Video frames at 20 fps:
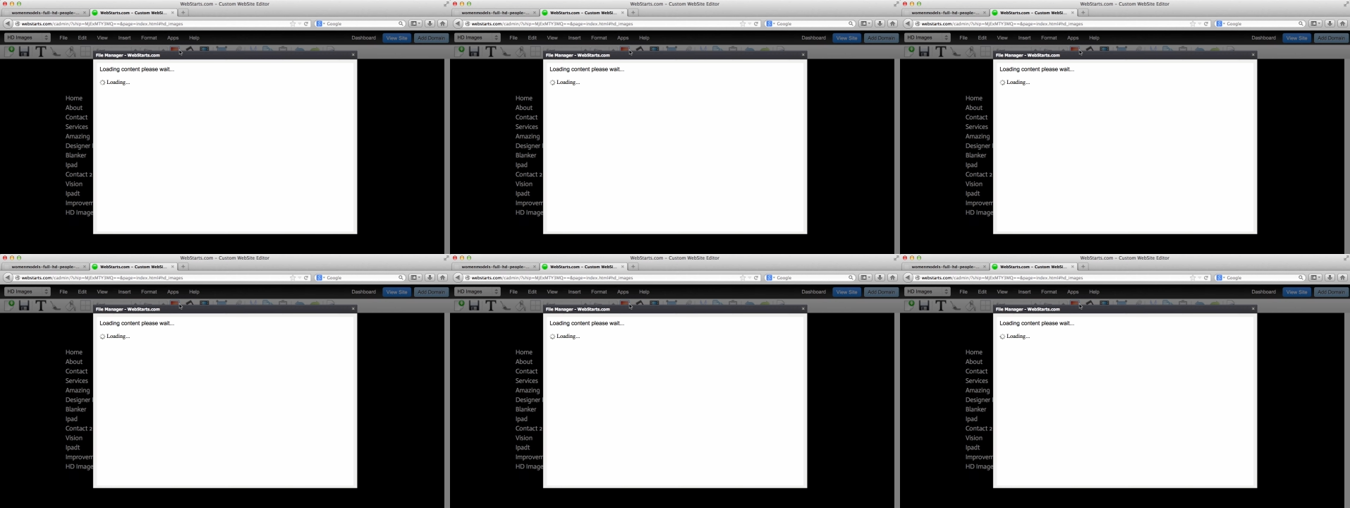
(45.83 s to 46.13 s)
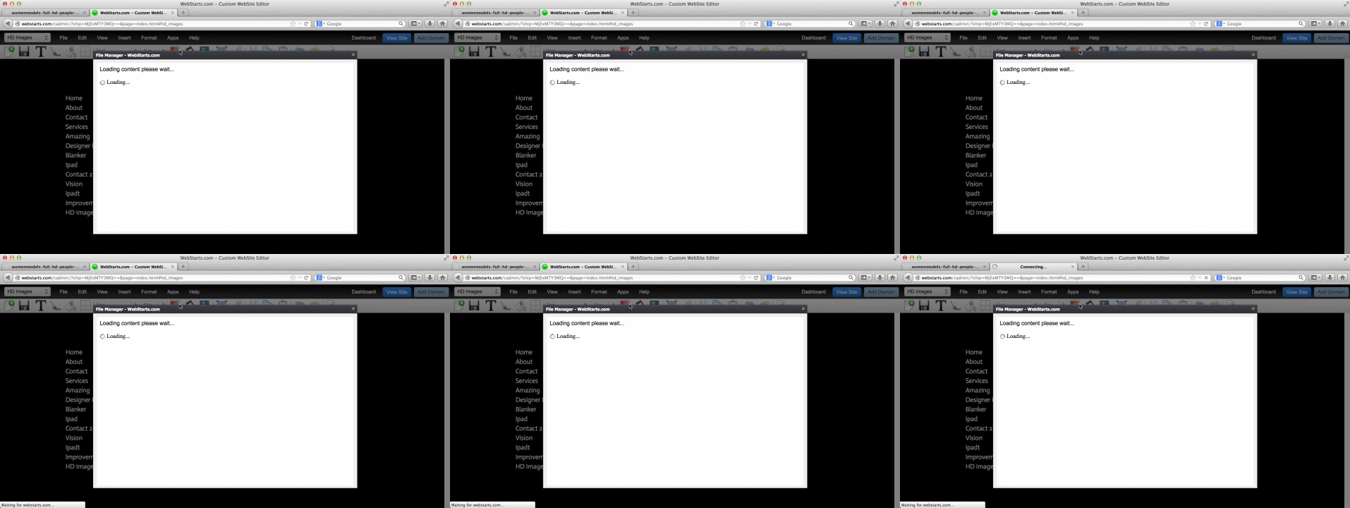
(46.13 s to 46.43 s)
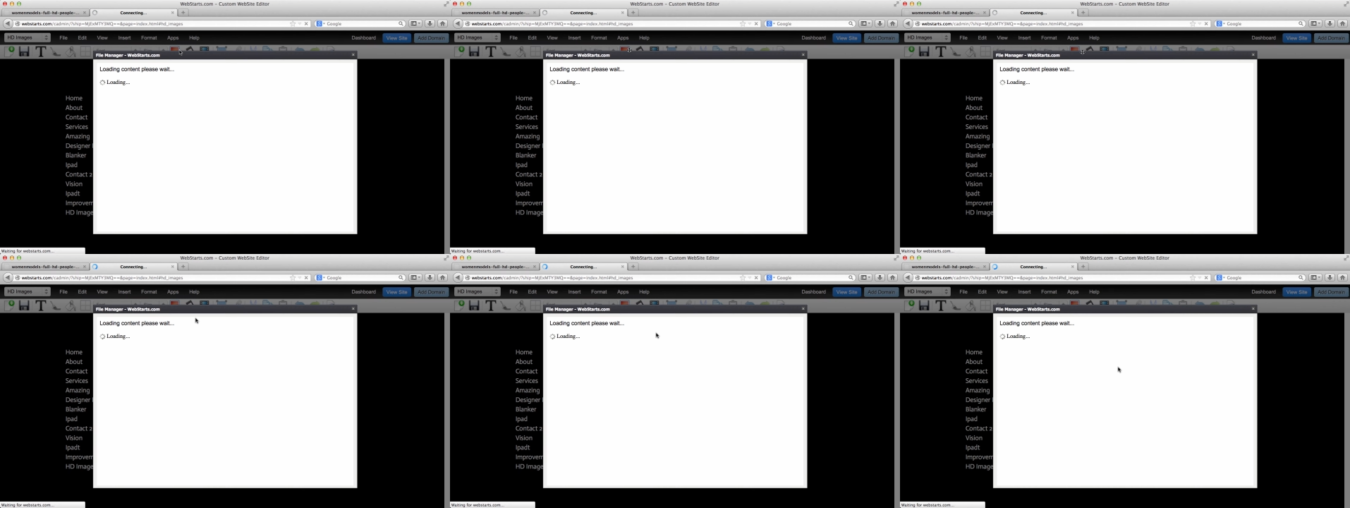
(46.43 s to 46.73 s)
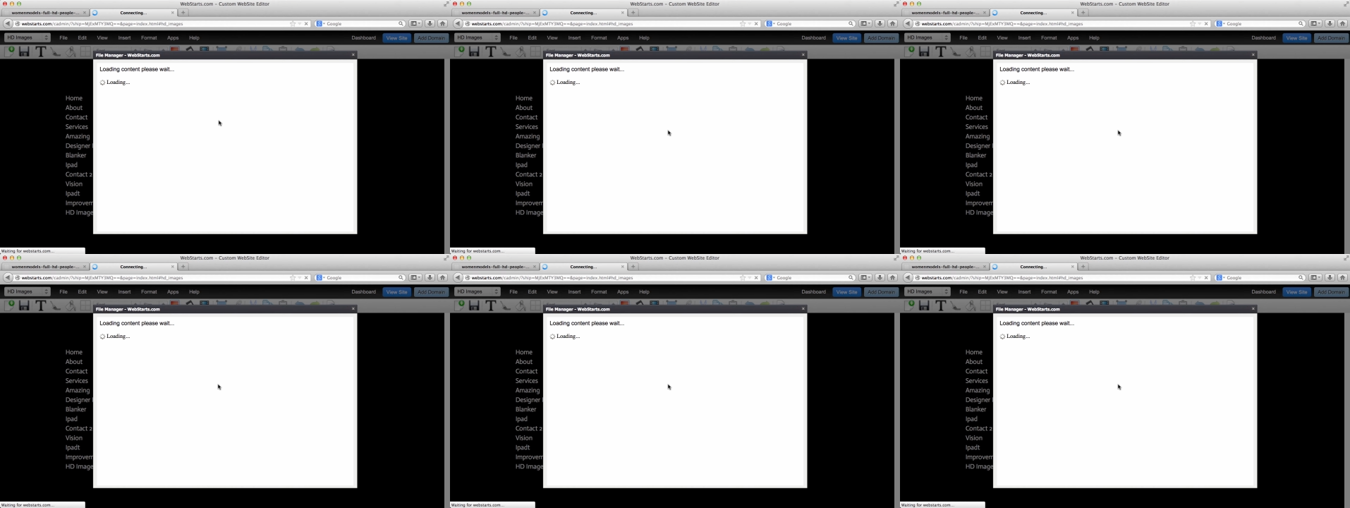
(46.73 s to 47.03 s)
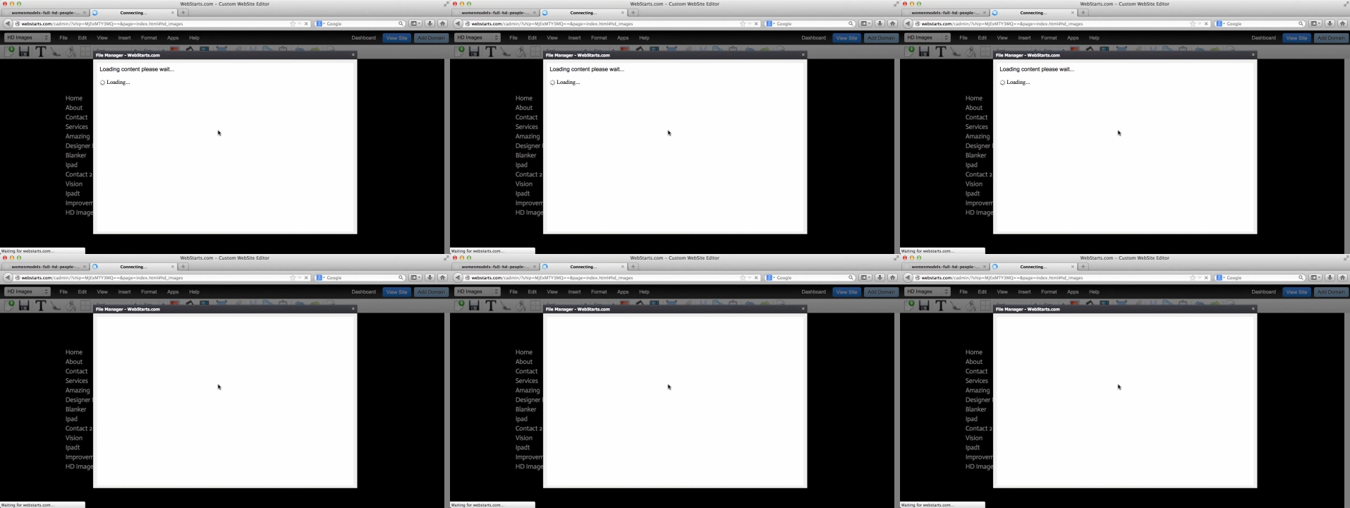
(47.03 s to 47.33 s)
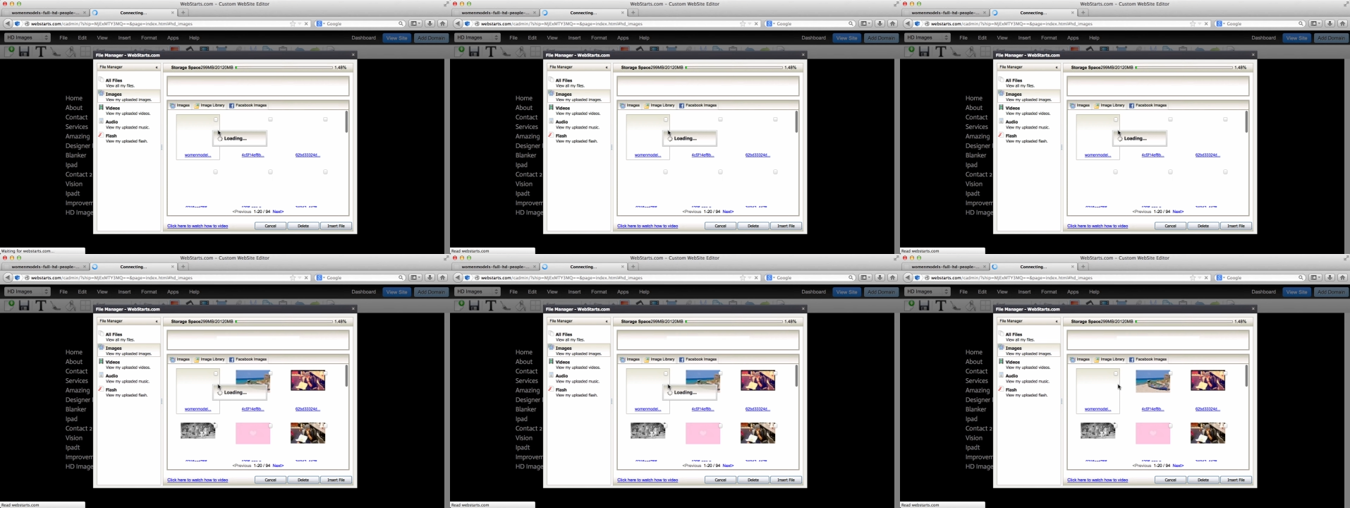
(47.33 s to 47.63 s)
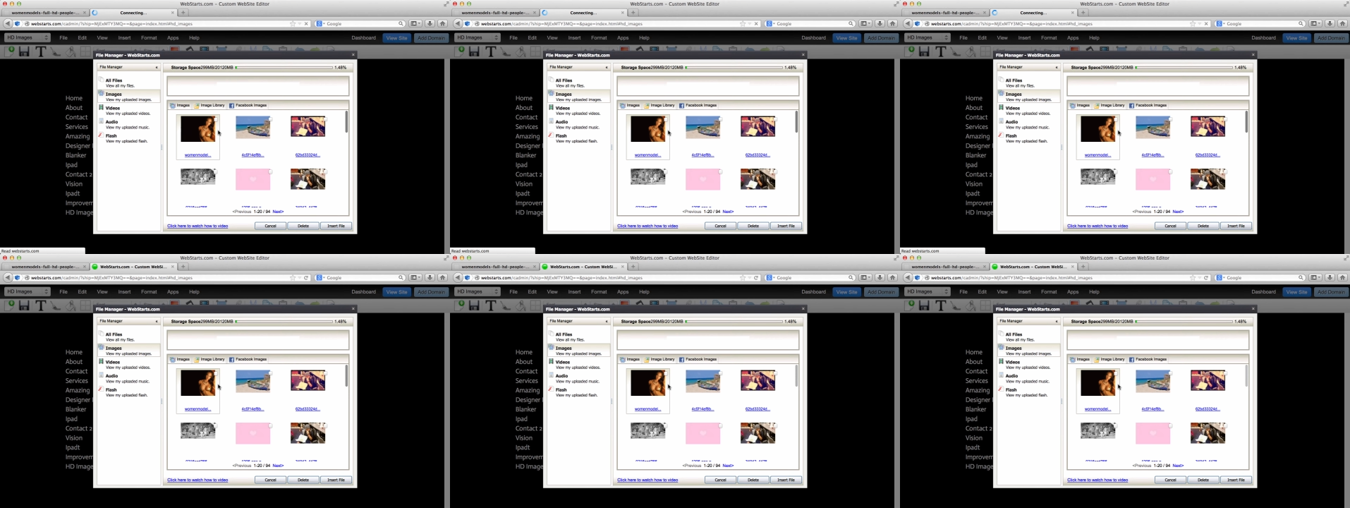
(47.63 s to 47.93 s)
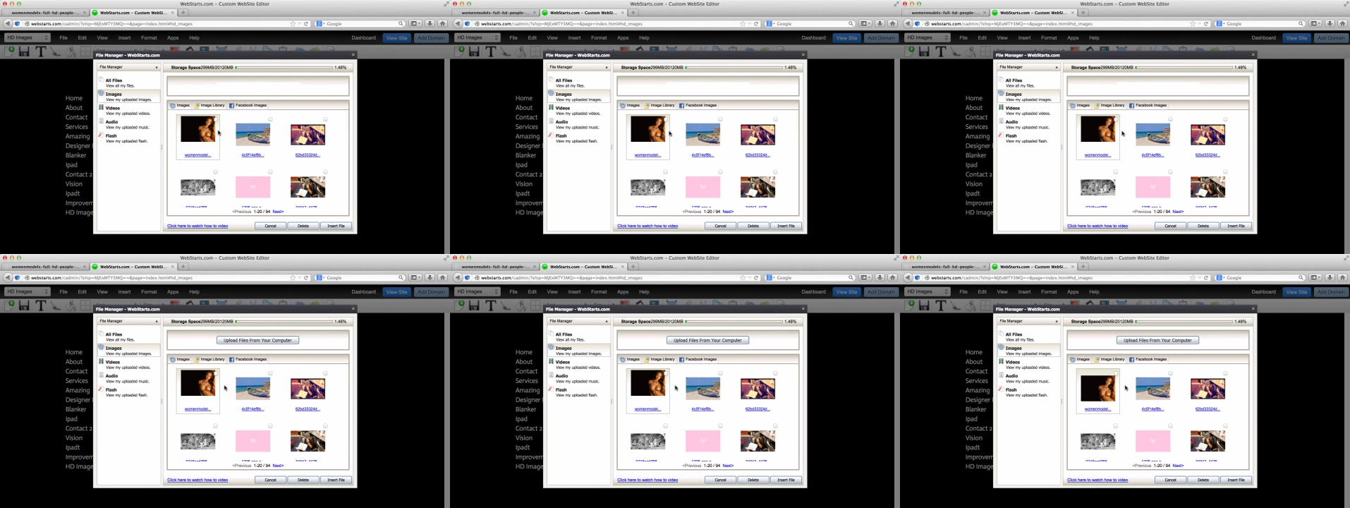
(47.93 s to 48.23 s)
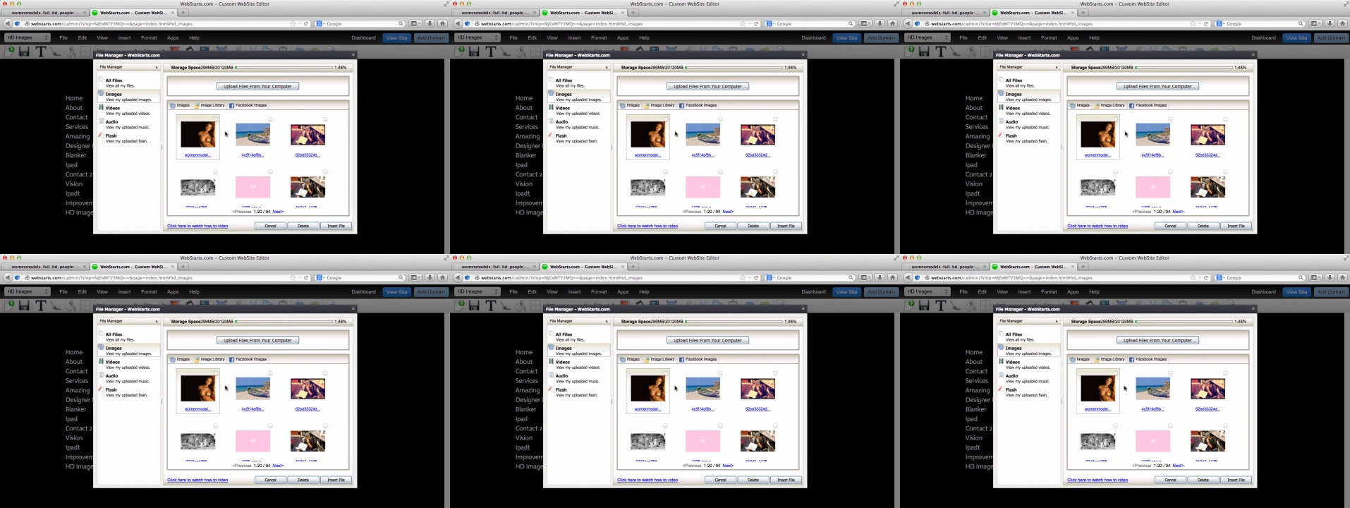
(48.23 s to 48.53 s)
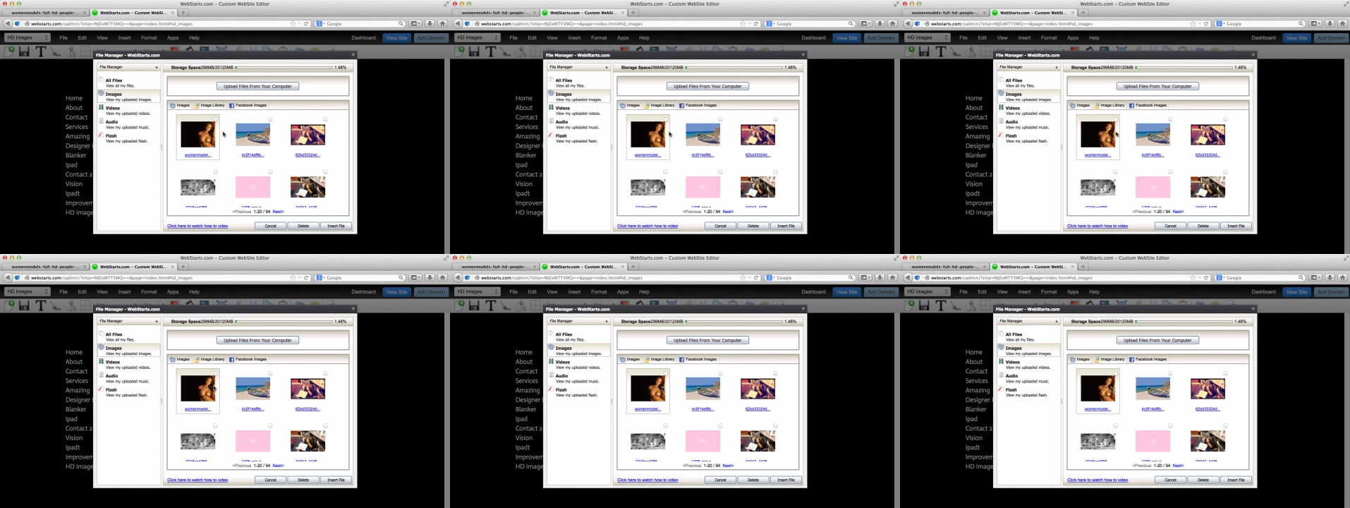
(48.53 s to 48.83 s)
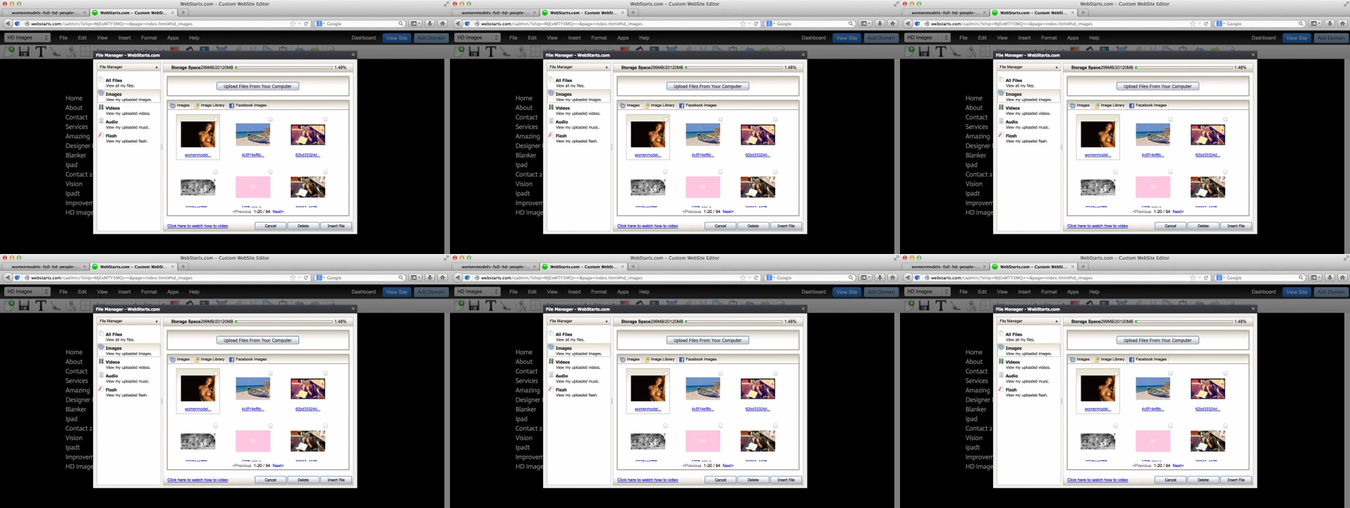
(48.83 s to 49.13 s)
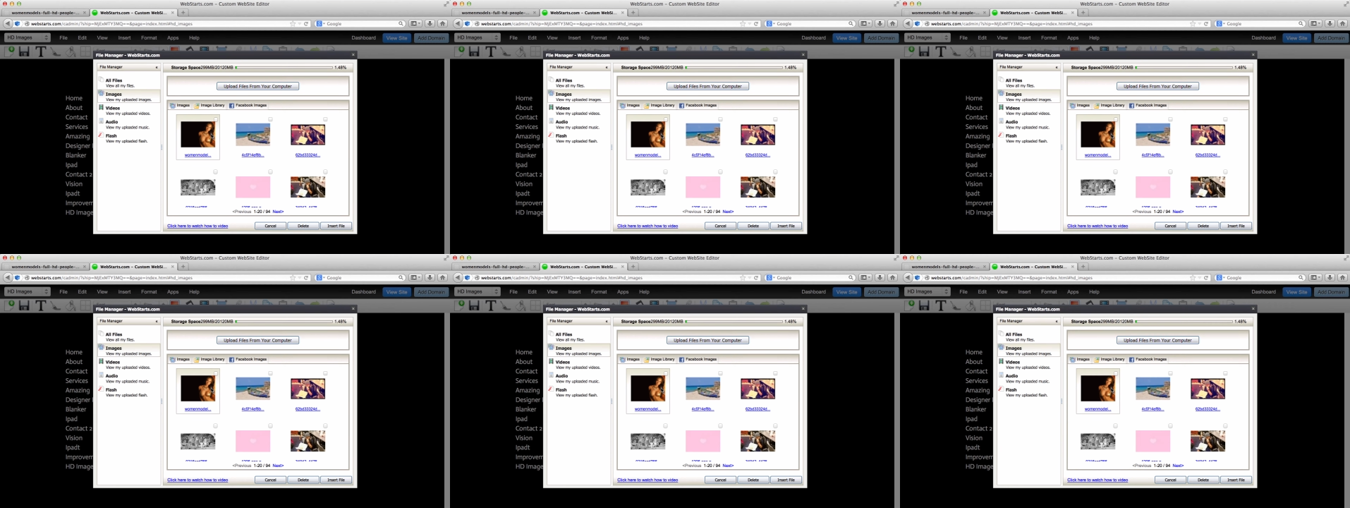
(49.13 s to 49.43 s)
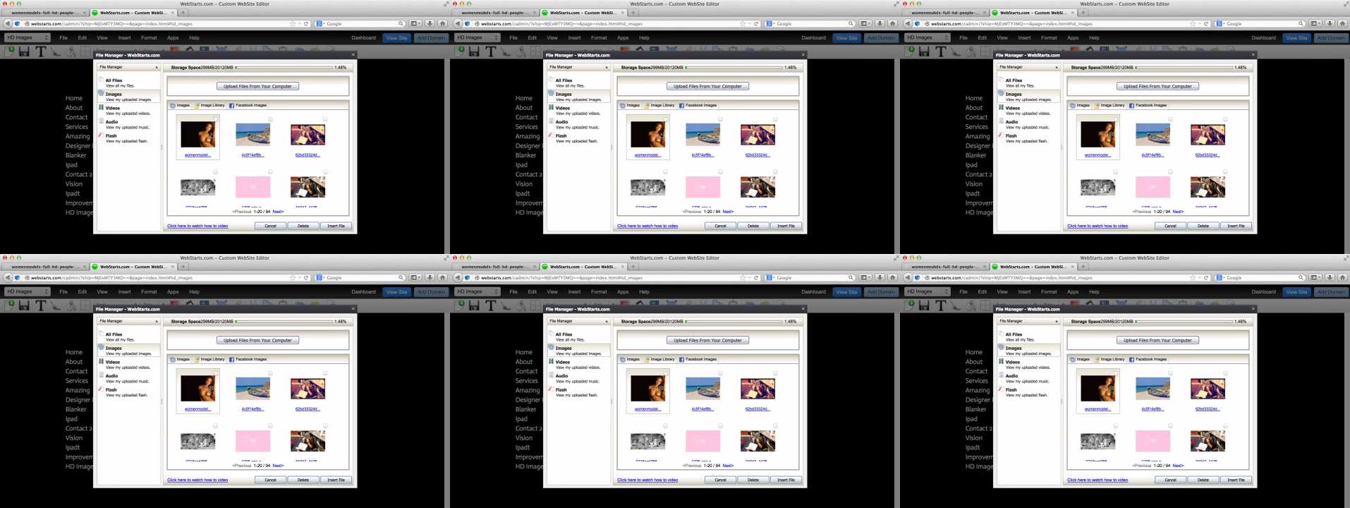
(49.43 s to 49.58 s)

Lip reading: Nobody's mouth can be seen.